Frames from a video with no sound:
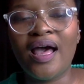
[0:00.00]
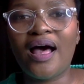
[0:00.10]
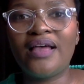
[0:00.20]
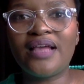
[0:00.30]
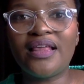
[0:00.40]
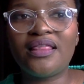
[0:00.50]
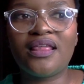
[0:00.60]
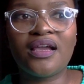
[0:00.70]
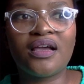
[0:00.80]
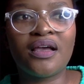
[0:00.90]
I
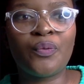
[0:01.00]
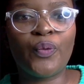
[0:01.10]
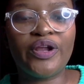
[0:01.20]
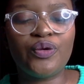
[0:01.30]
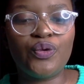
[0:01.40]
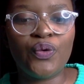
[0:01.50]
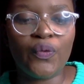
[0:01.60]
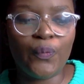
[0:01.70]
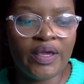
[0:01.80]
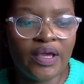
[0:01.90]
think when
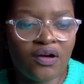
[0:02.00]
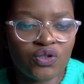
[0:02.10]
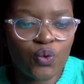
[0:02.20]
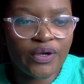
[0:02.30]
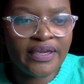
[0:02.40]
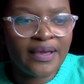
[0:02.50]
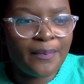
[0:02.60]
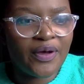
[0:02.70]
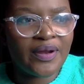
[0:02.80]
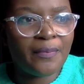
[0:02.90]
we are talking
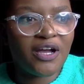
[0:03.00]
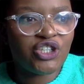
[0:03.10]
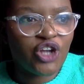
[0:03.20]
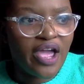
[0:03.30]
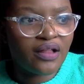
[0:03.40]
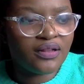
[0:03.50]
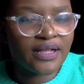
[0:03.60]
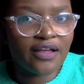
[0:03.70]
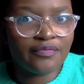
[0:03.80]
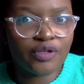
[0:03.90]
about a patriarchal
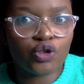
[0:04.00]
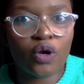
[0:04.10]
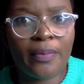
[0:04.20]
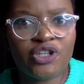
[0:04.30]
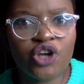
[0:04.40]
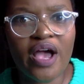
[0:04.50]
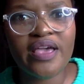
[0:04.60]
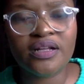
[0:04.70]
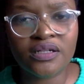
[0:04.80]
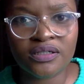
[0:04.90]
government or a
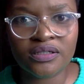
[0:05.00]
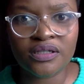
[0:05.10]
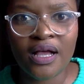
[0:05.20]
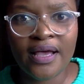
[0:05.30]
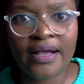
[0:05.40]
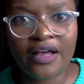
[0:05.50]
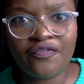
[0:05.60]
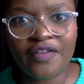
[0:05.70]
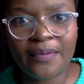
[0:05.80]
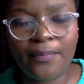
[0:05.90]
patriarchal
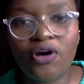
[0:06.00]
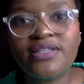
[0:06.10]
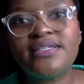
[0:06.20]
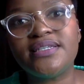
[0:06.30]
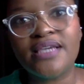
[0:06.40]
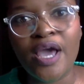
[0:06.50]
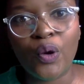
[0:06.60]
governing party,